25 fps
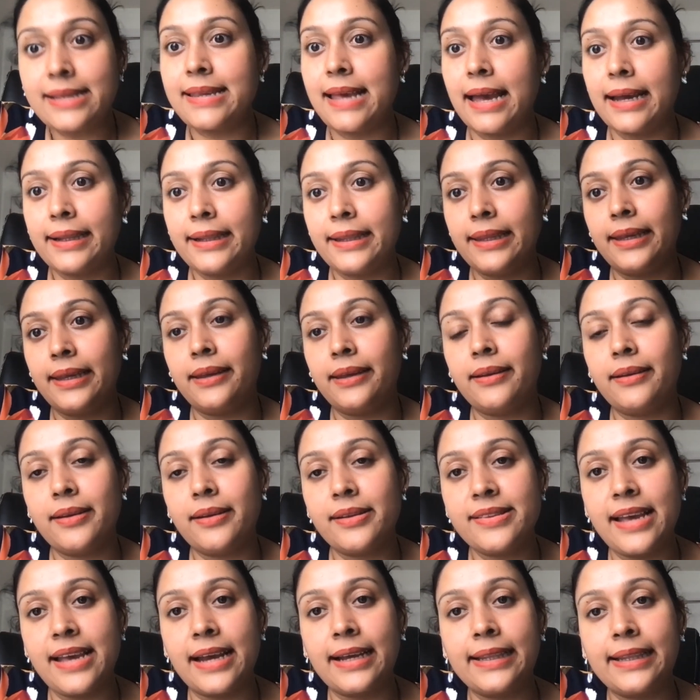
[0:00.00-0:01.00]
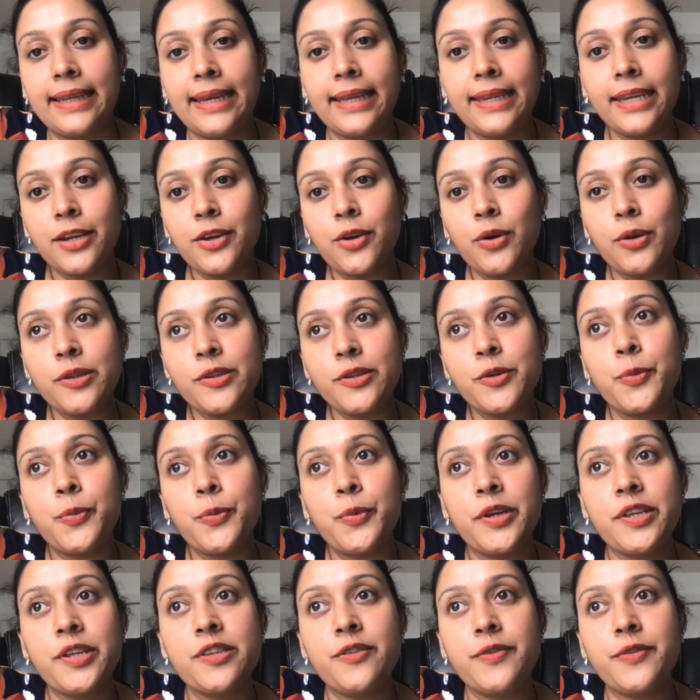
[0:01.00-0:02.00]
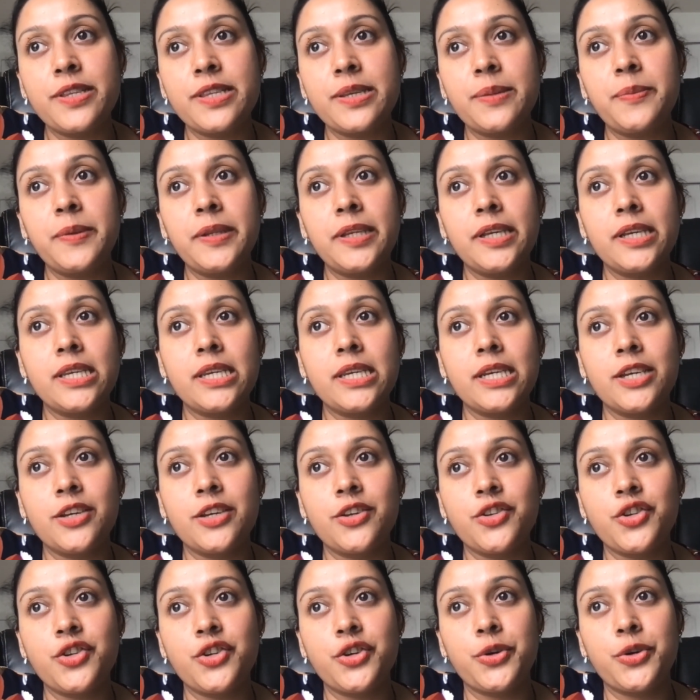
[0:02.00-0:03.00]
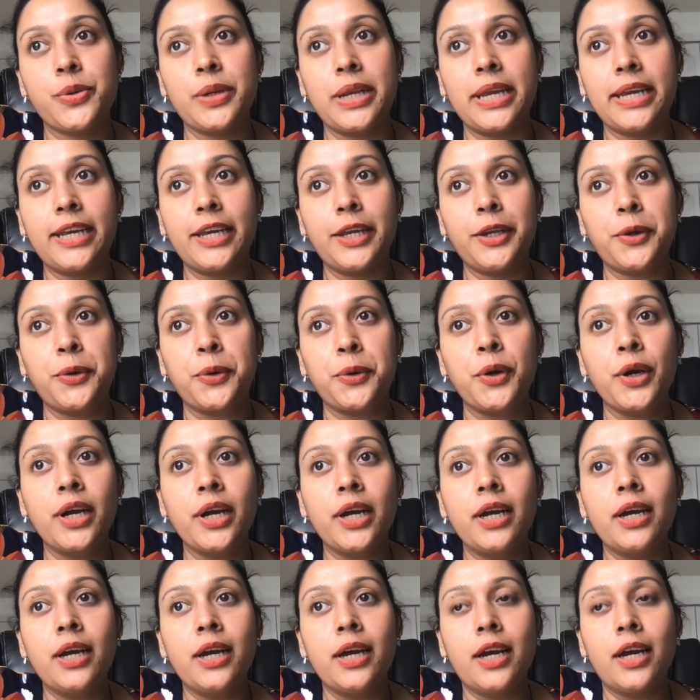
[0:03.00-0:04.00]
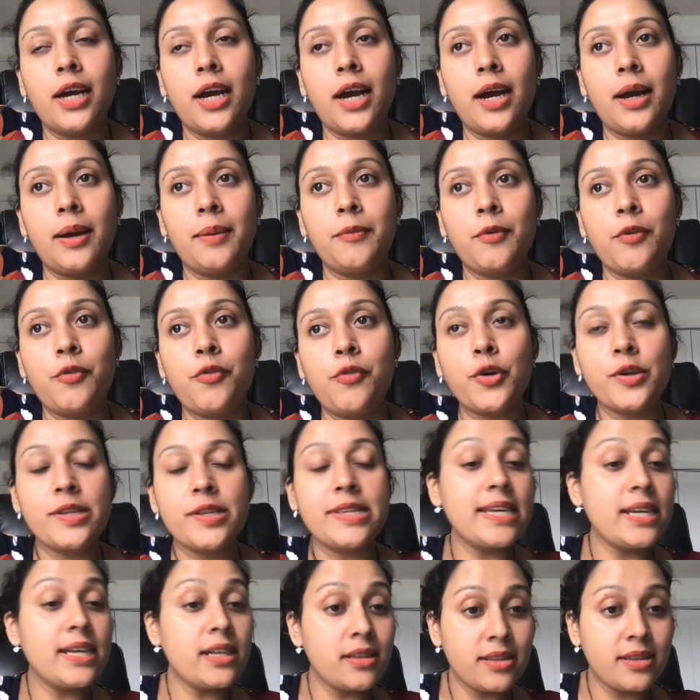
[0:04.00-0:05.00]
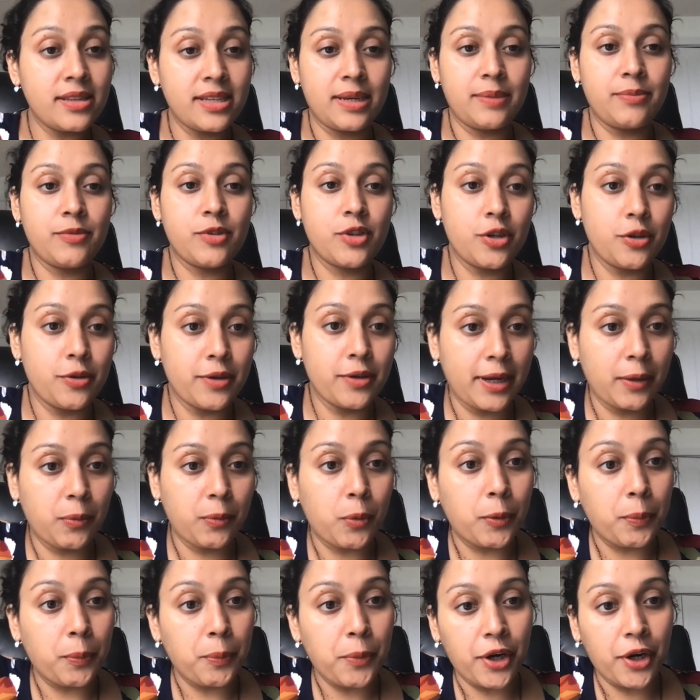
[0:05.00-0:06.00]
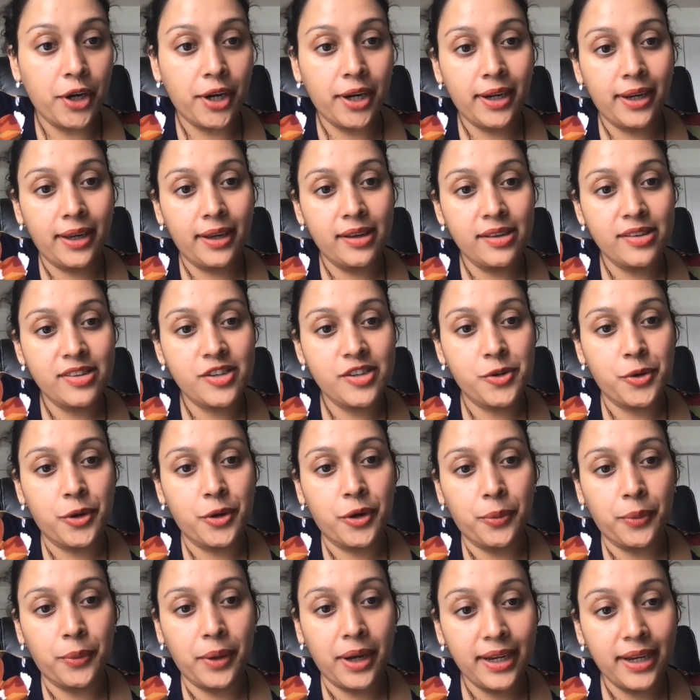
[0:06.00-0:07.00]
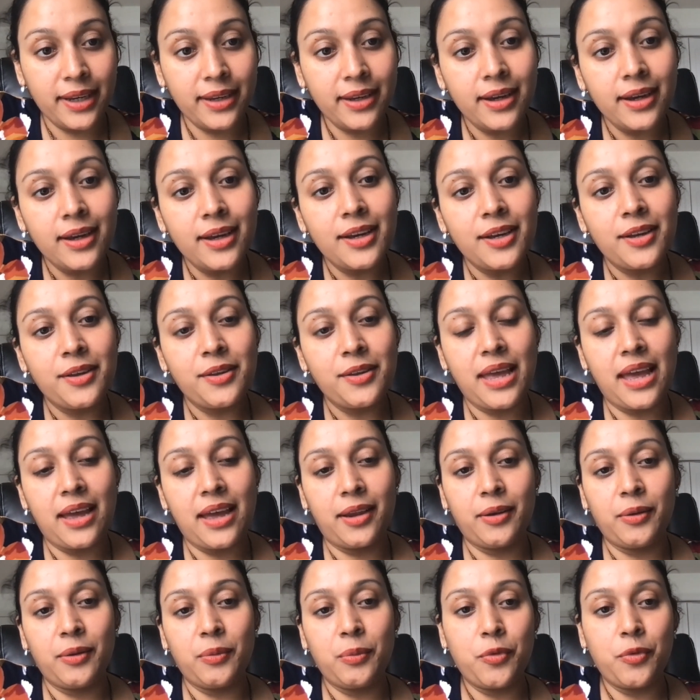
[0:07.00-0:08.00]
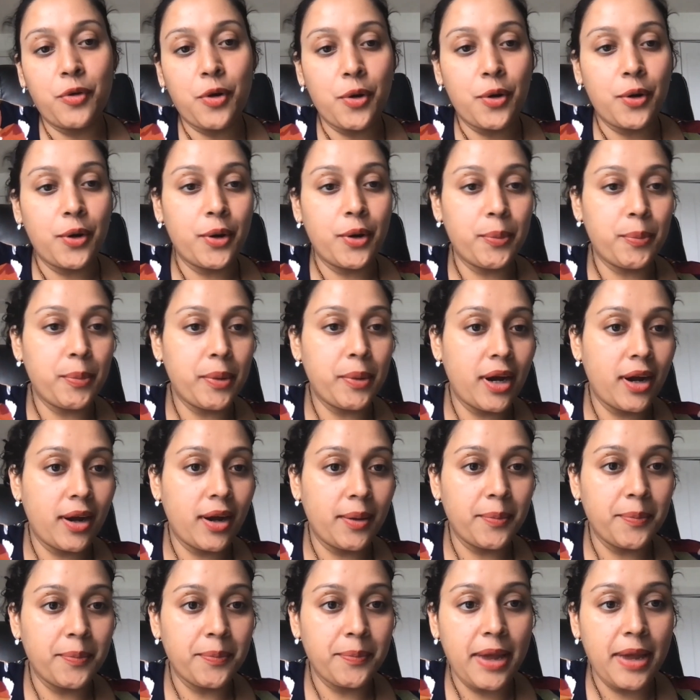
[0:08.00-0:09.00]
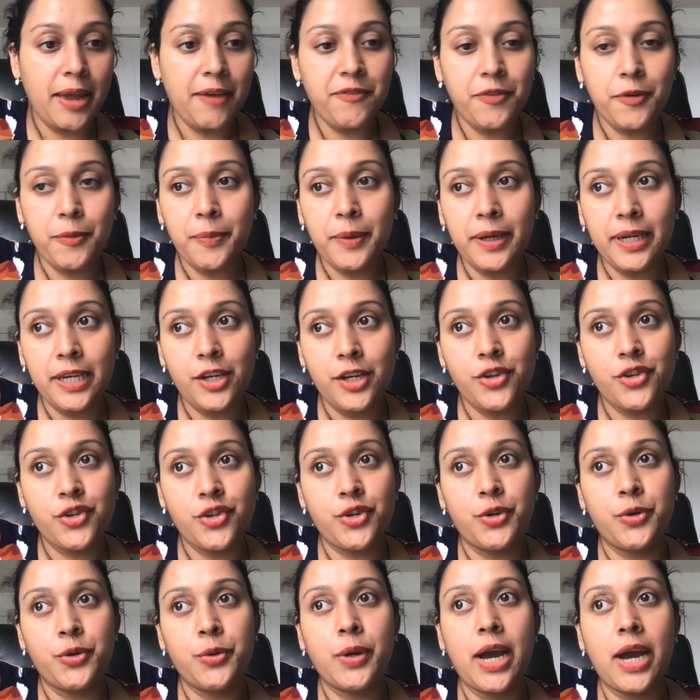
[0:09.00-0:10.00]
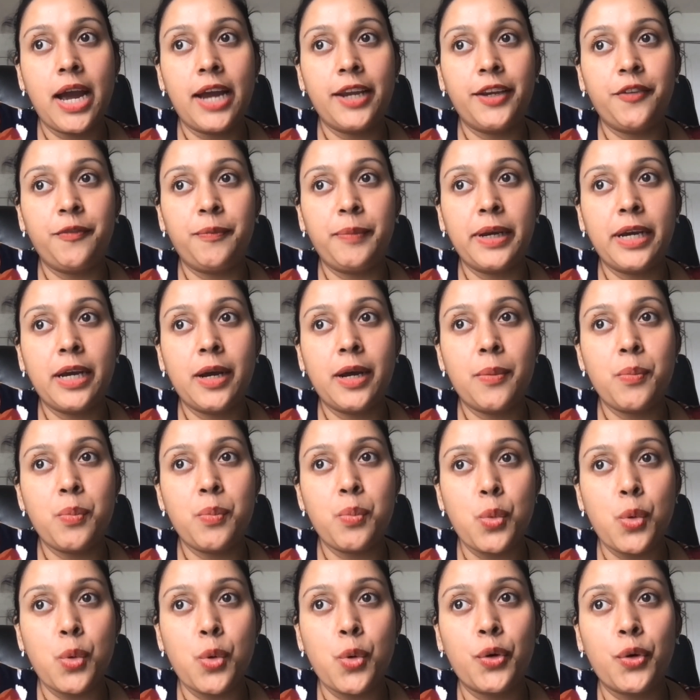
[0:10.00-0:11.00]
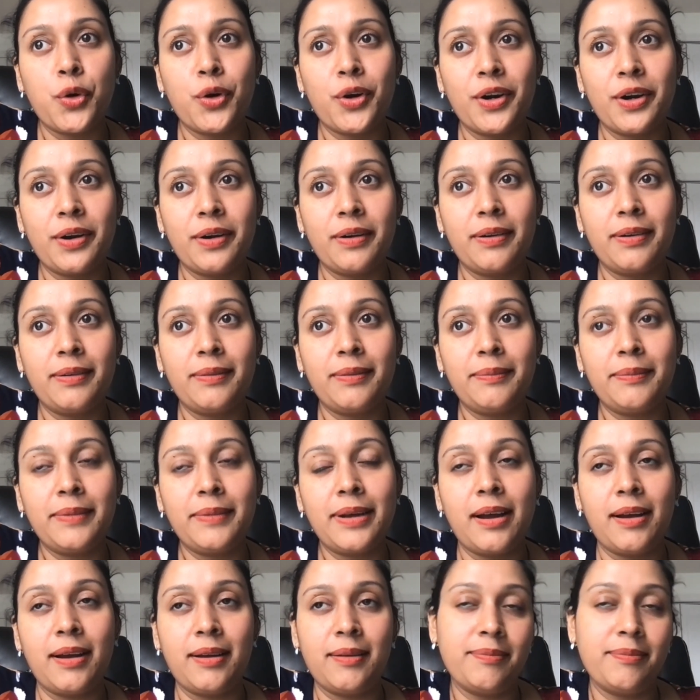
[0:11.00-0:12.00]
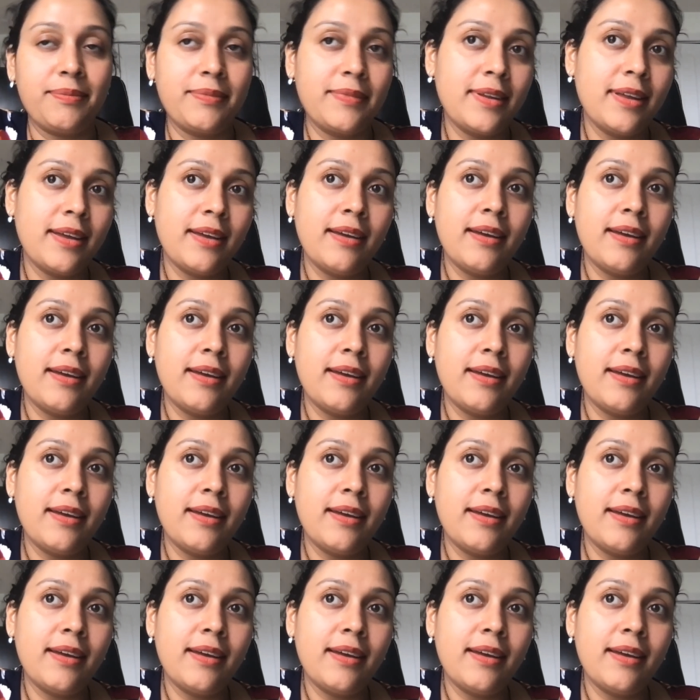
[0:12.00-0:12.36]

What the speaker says: Exactly, and it also brings visibility into, like, for sales team to look at what marketing is doing, right? And for everybody to kind of become more, um,